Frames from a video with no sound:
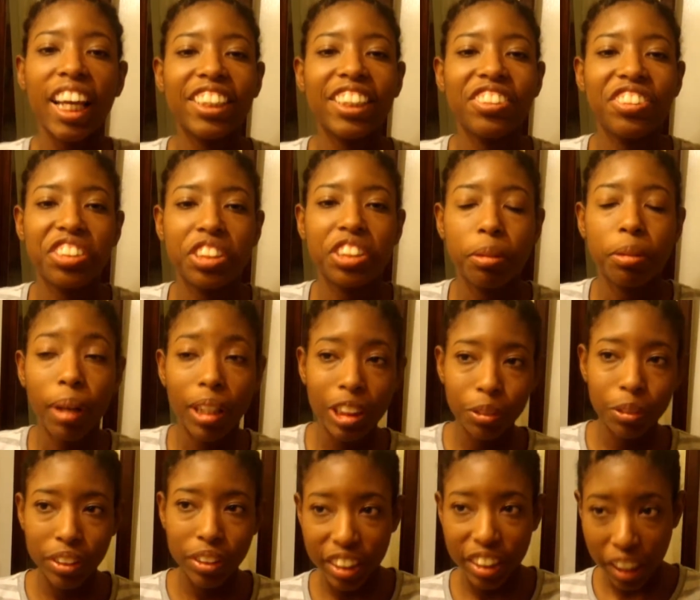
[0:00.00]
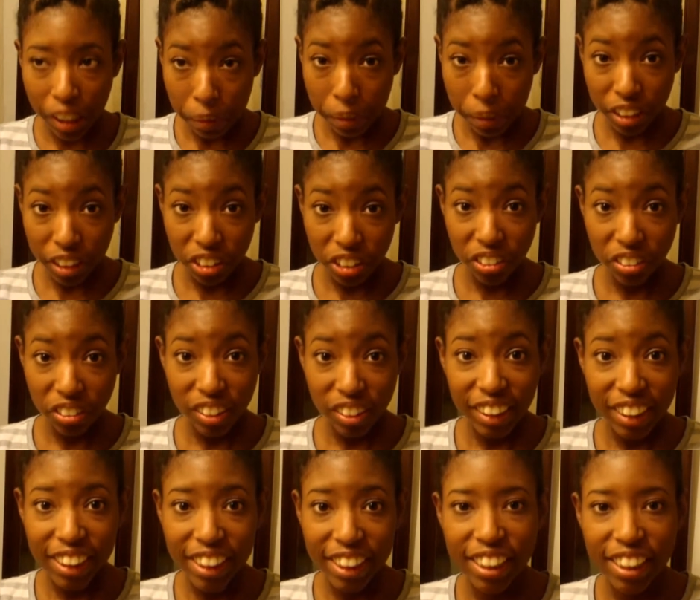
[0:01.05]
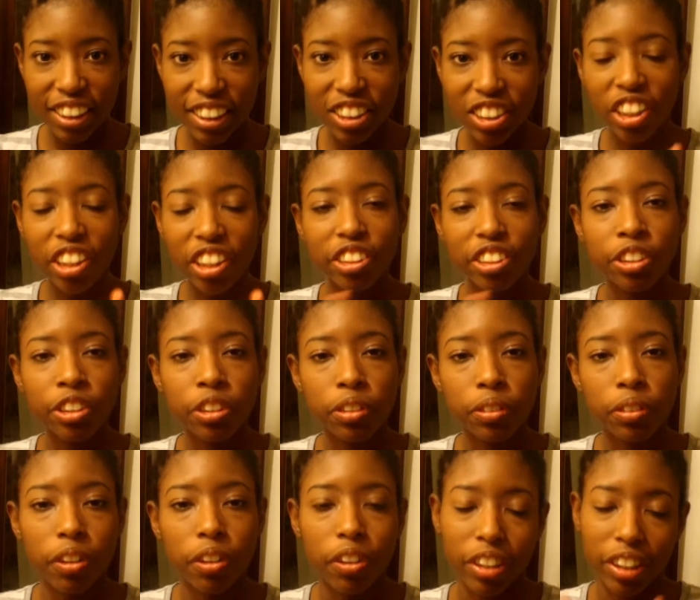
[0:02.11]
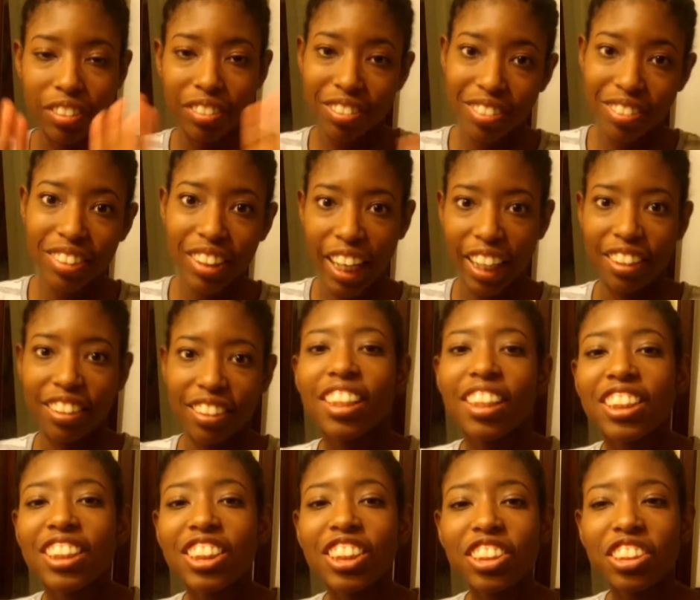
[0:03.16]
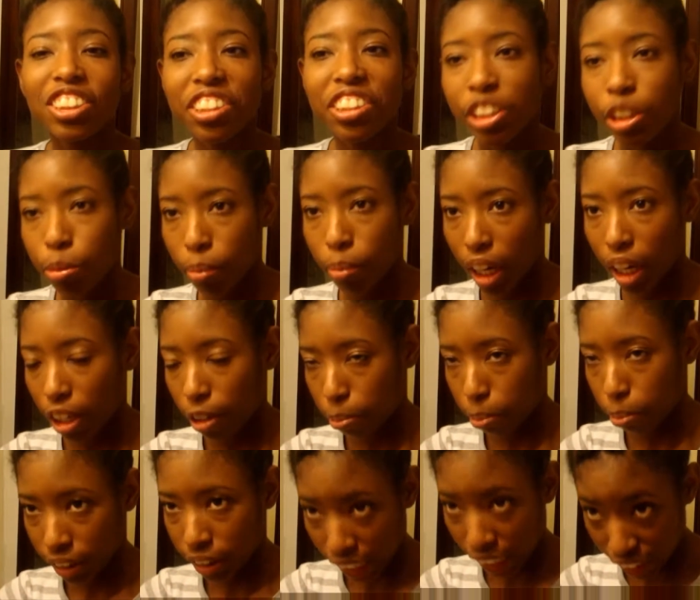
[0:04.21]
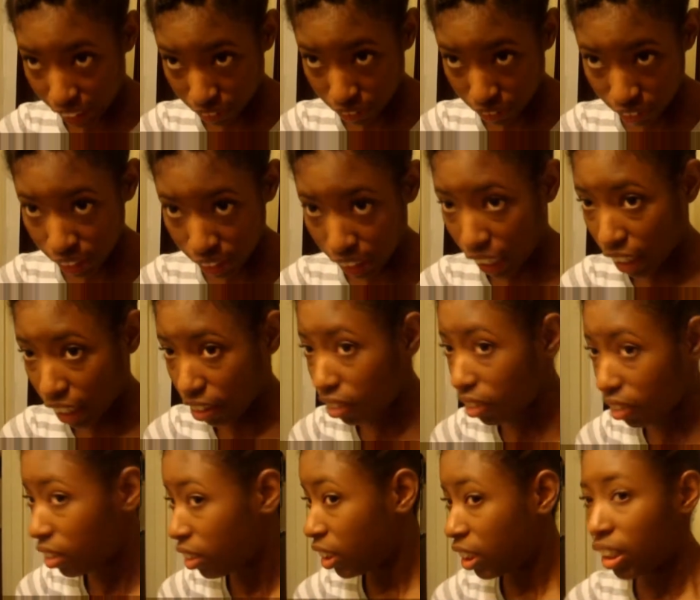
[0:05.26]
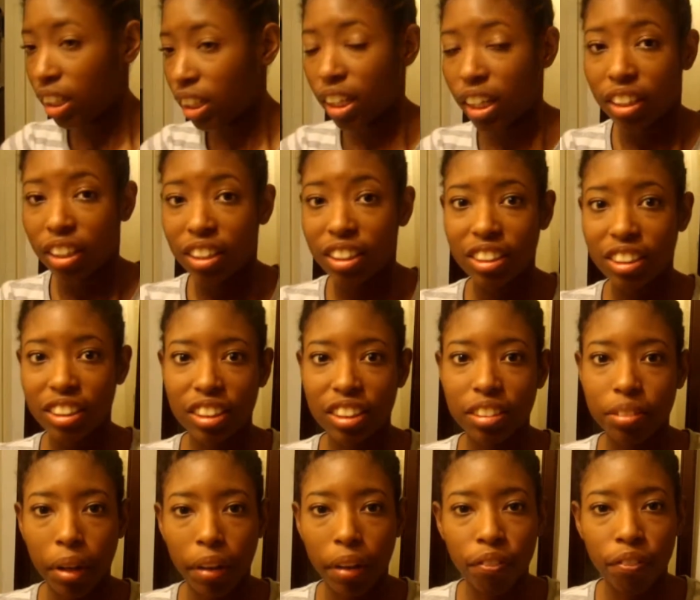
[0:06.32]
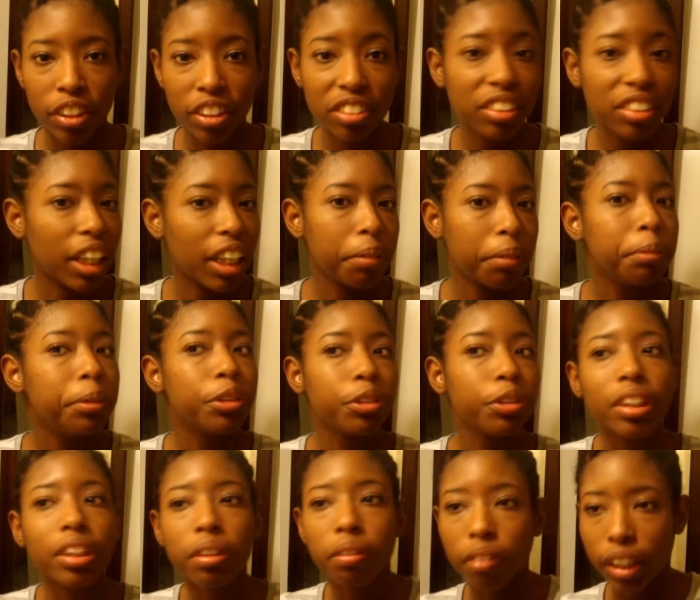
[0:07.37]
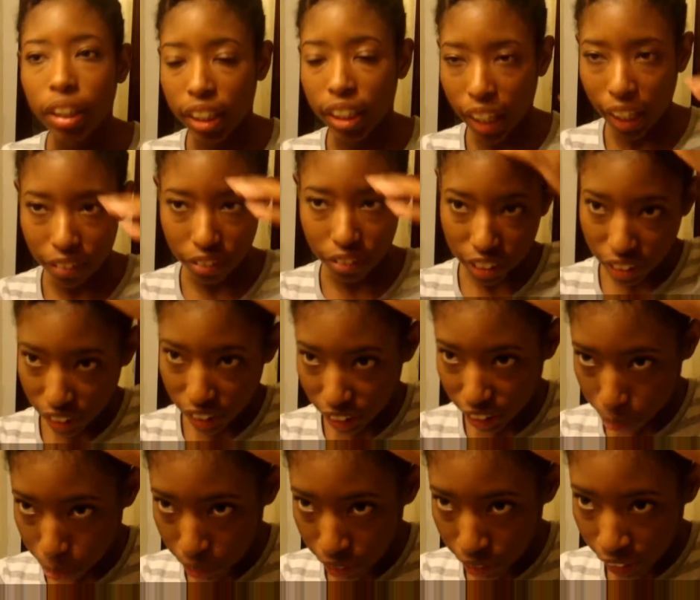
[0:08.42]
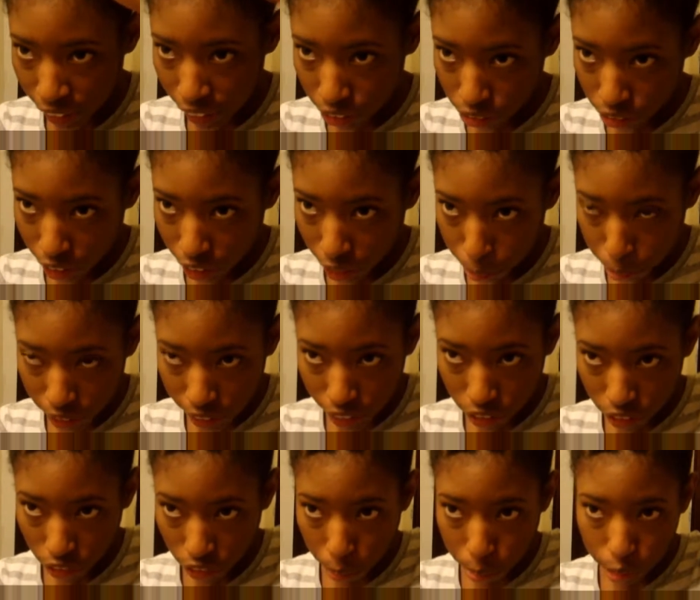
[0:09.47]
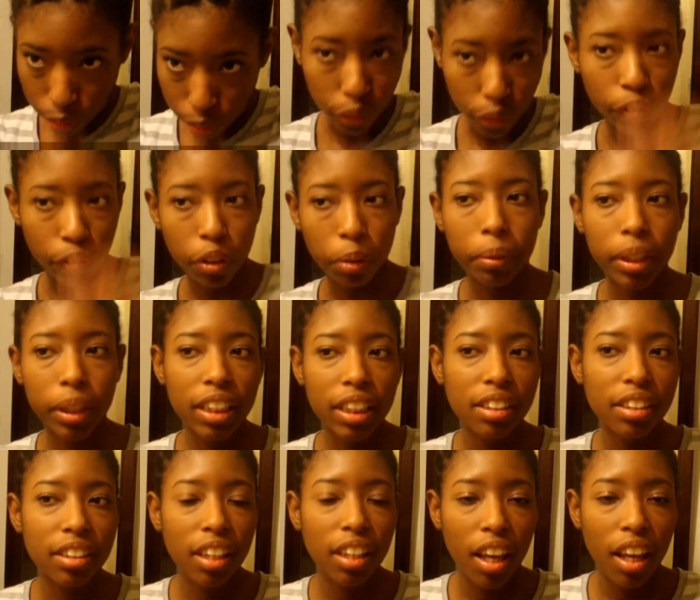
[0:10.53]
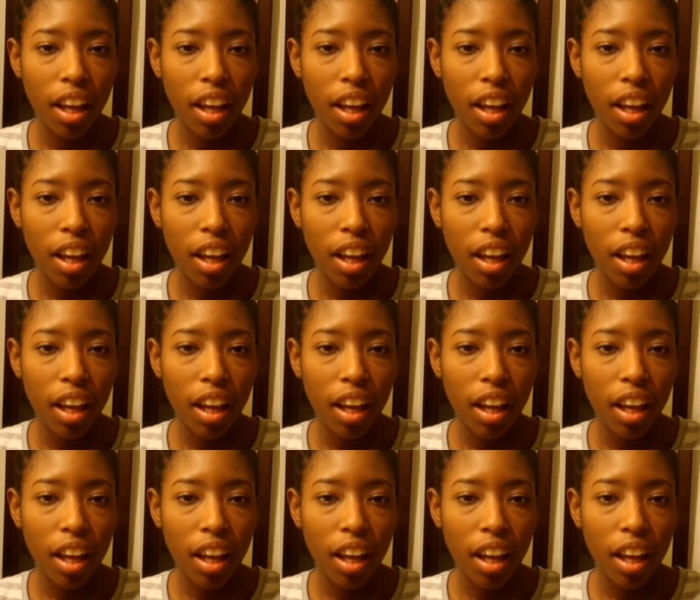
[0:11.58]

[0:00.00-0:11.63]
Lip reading: Hey YouTube, I just want to come at you to show you, to show you my protective style. This is my first time doing one ever since I've been natural. I've been natural almost for 4 months.